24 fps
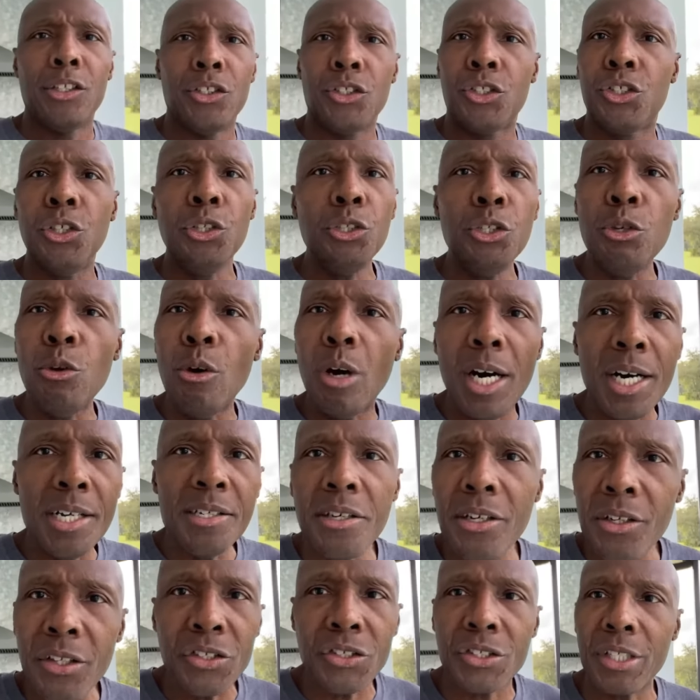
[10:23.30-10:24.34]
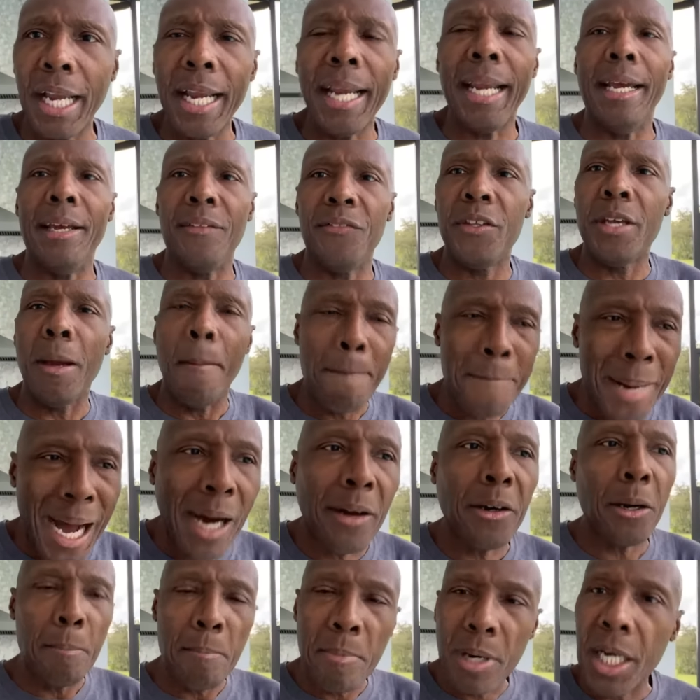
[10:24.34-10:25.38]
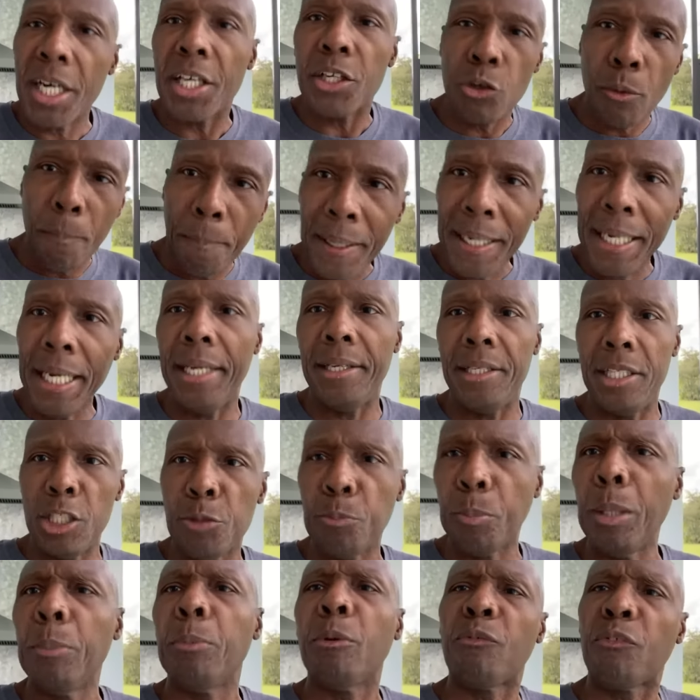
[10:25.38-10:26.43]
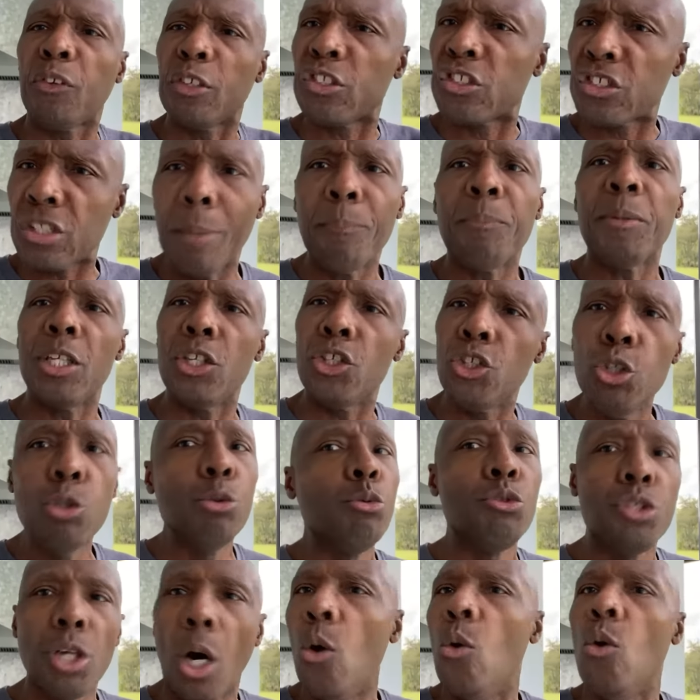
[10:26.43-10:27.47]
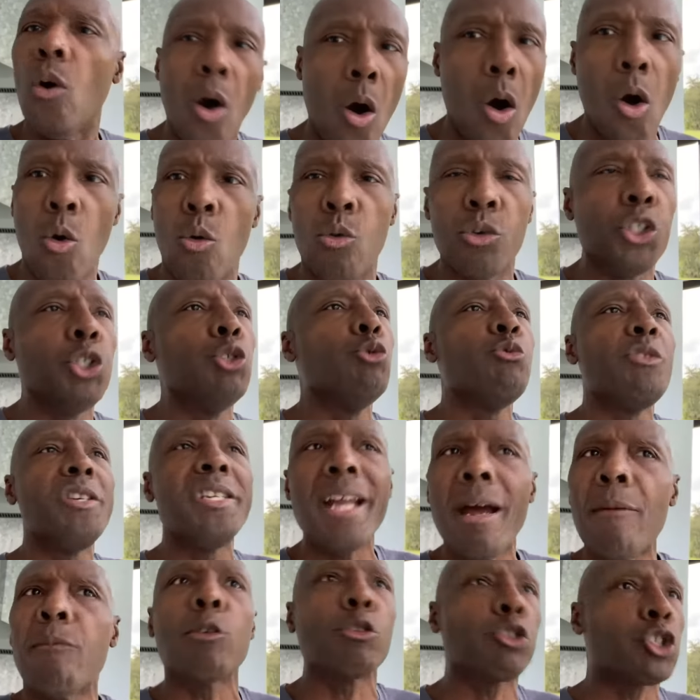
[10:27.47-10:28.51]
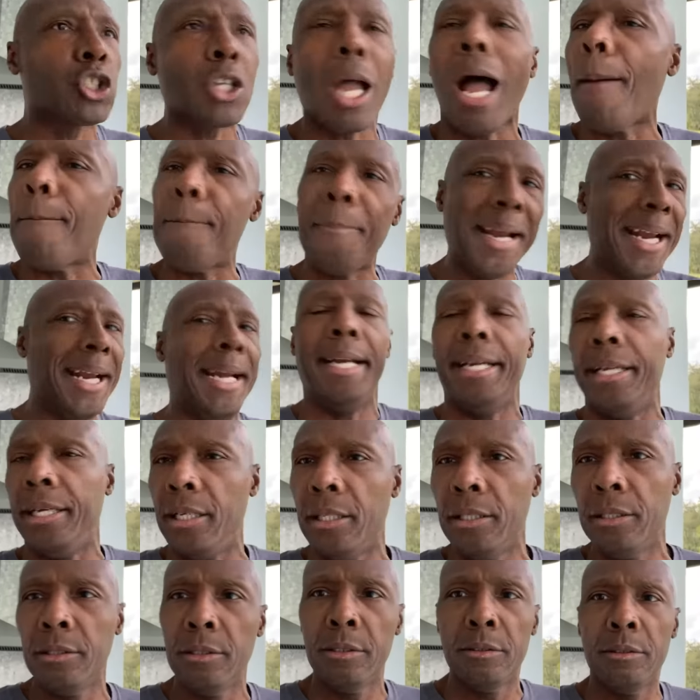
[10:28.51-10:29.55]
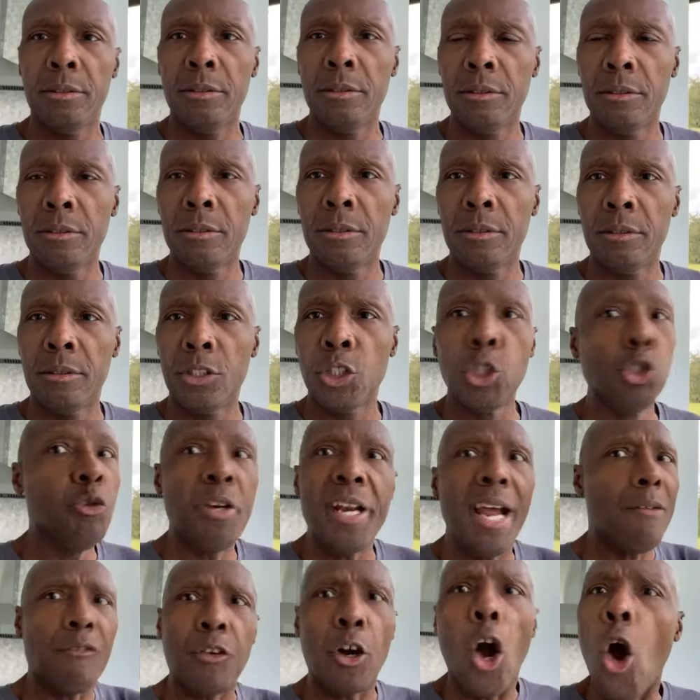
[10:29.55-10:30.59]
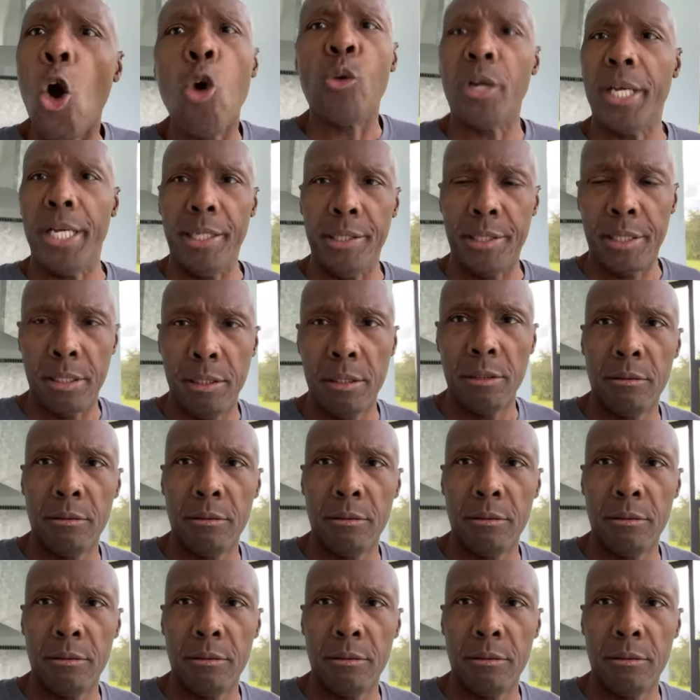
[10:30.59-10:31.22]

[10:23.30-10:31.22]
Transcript: Do you understand the amount of money you're paying these people for something you don't own? You never stop paying it. You never own it.